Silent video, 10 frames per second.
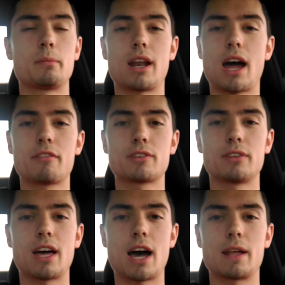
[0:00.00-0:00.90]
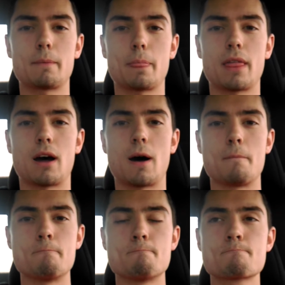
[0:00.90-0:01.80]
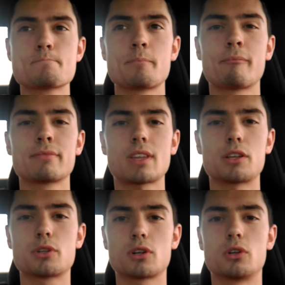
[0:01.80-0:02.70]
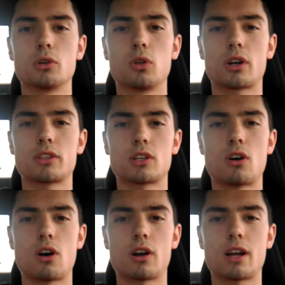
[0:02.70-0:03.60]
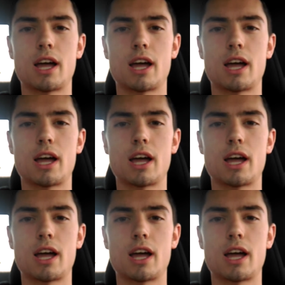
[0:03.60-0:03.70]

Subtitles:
But after that, I took a good look at the car,